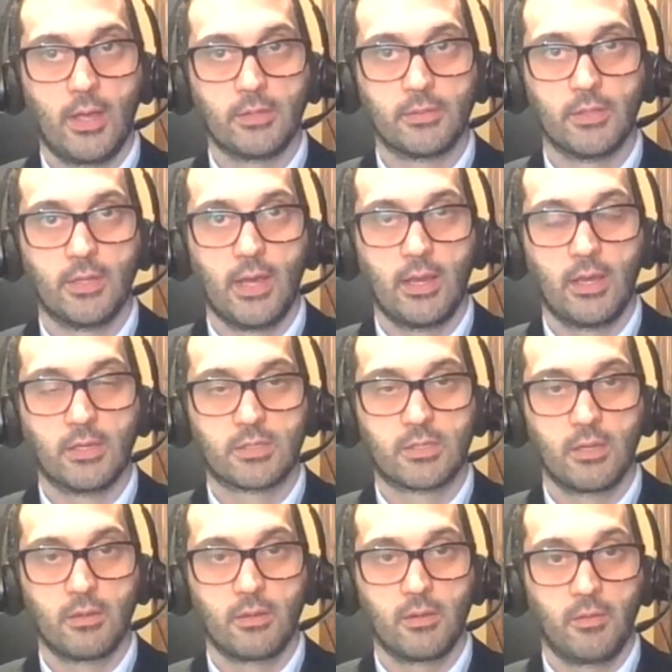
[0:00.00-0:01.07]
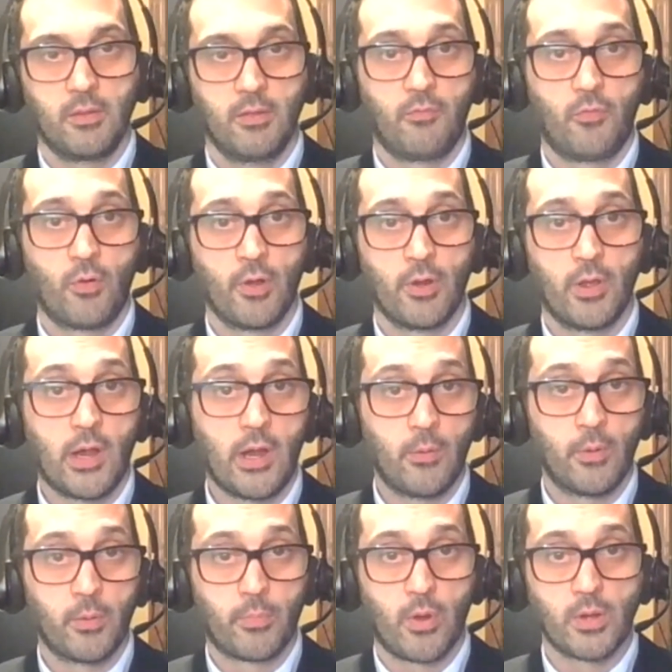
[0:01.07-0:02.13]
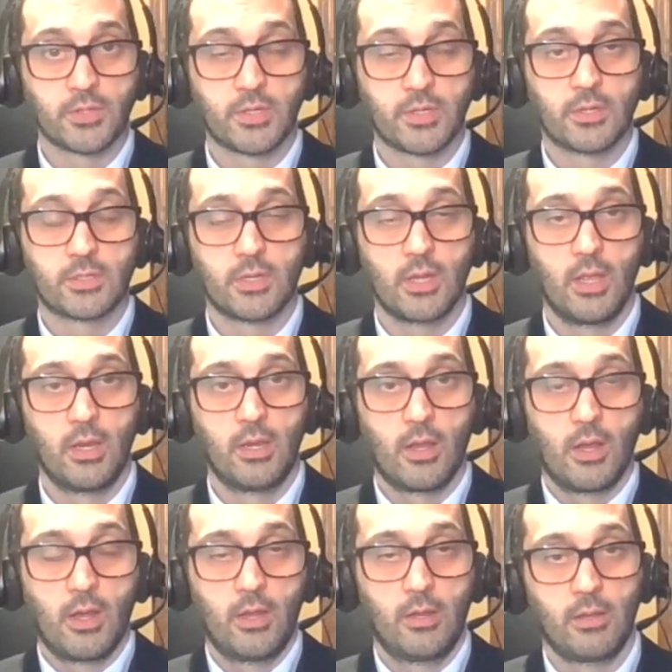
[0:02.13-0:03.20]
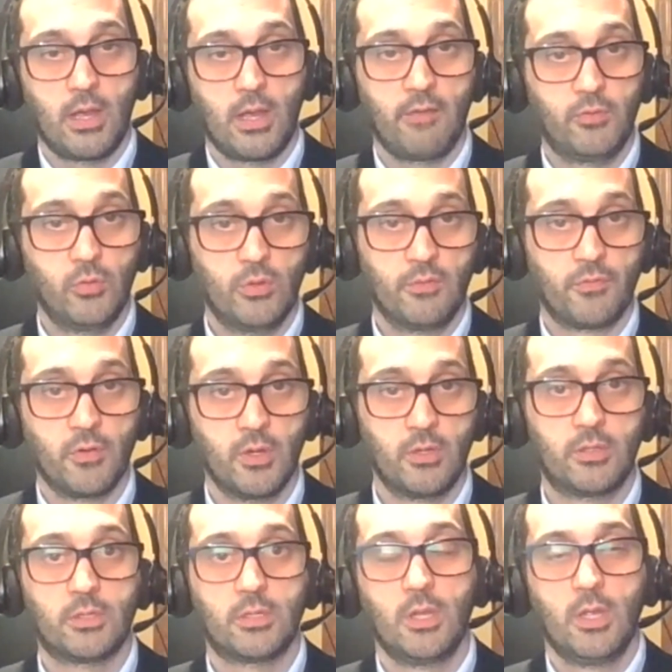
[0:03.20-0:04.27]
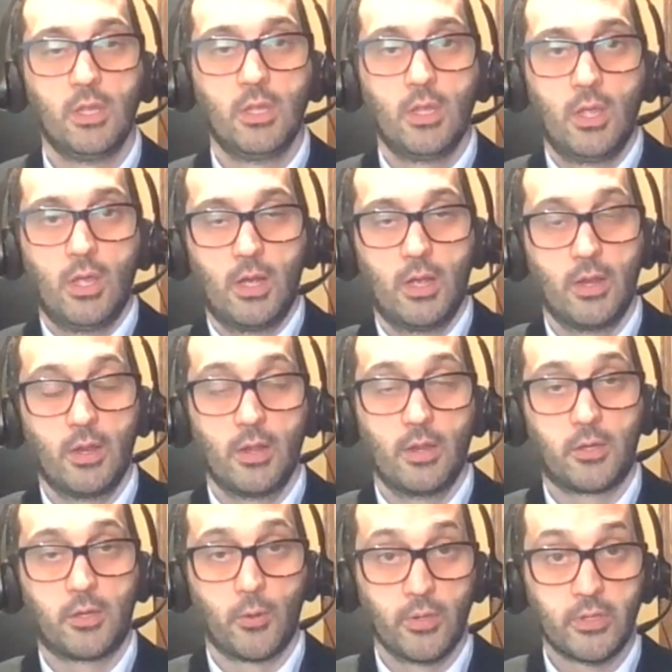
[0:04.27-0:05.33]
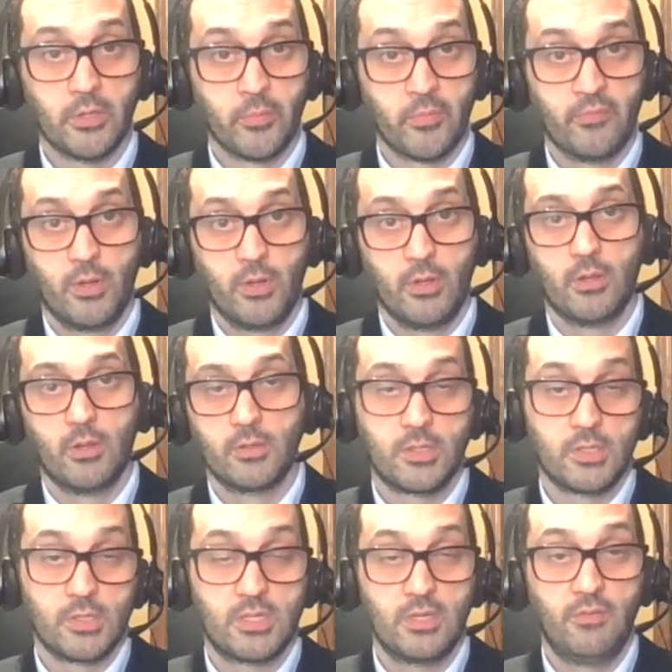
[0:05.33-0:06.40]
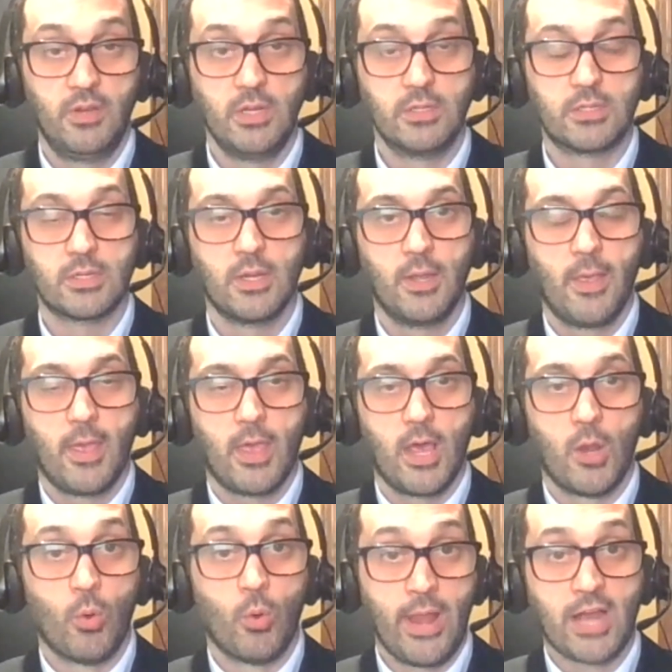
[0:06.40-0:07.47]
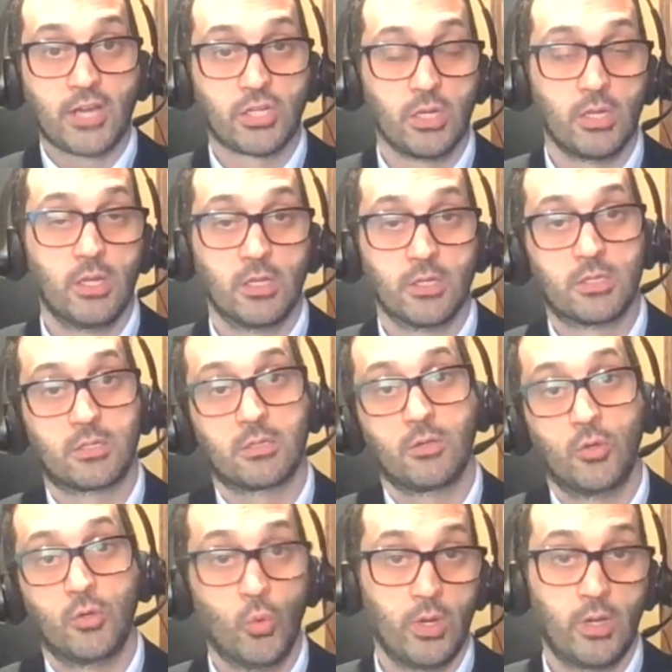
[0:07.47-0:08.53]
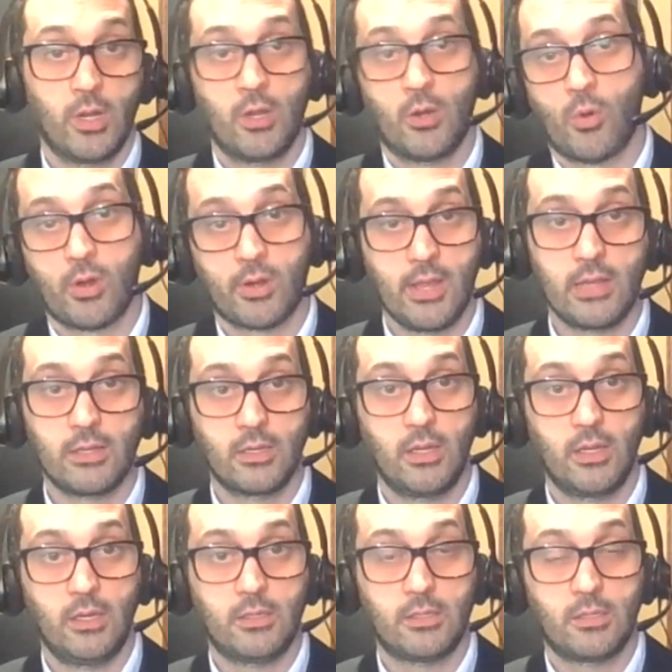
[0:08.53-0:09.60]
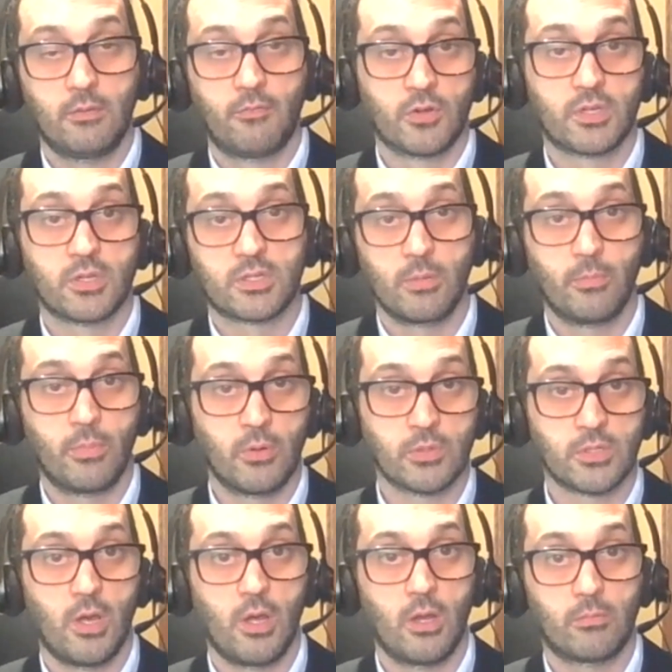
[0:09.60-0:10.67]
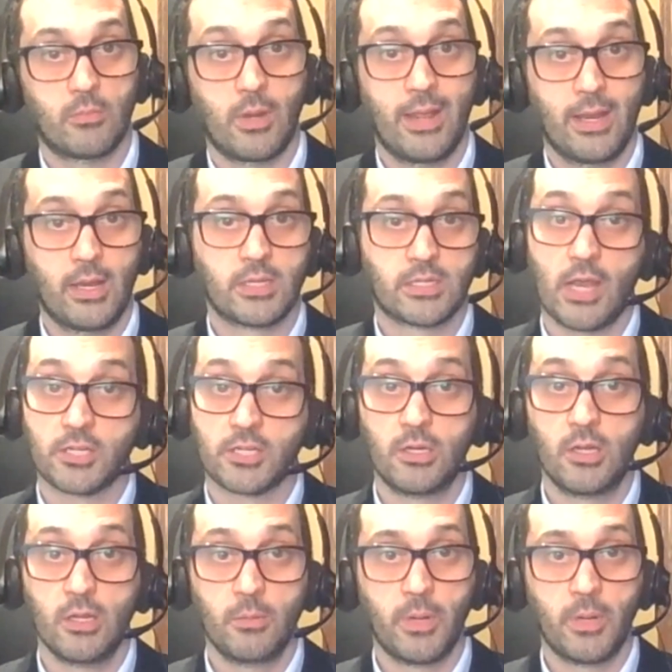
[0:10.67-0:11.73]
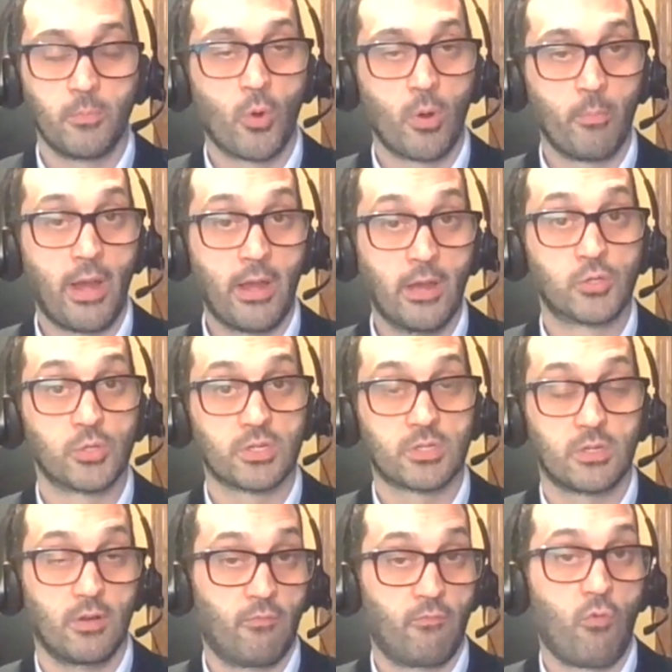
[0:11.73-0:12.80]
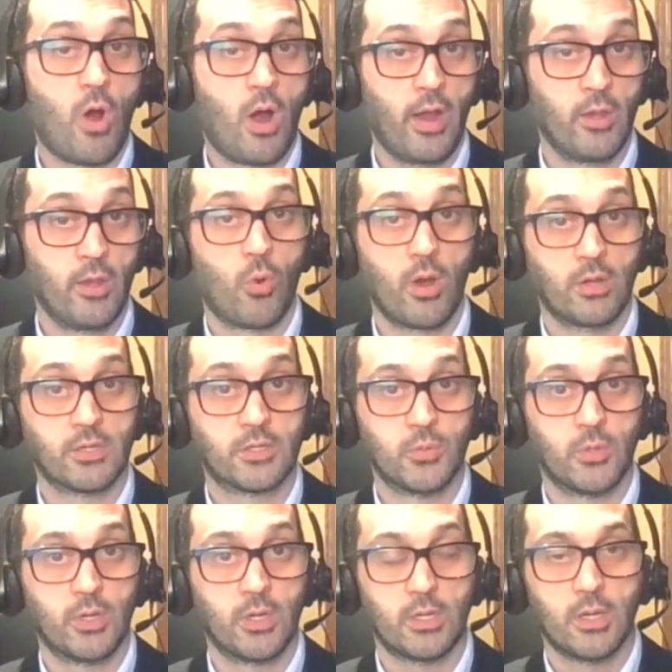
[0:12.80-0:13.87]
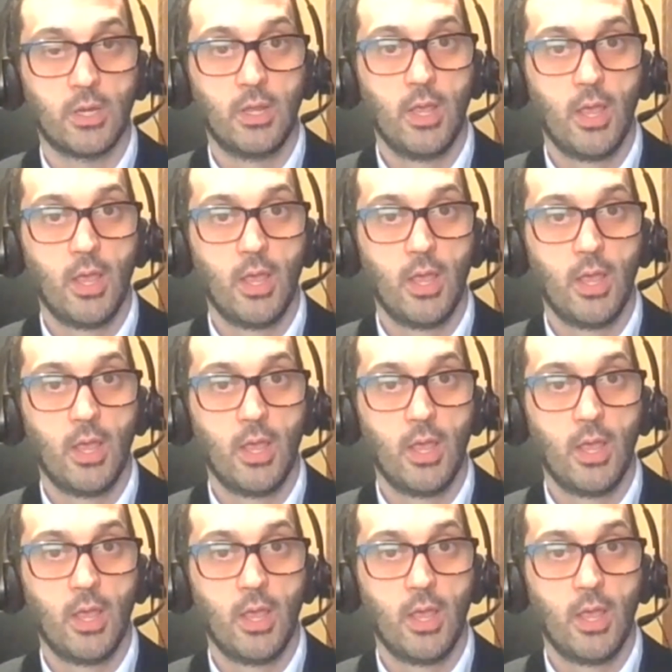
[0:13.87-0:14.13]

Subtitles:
add to that is if we're in a hiring process and I have two different curriculum CVs, and one actually is doing it, or a candidate versus somebody who's not, it's actually going to pick more of my interest of why he's doing it.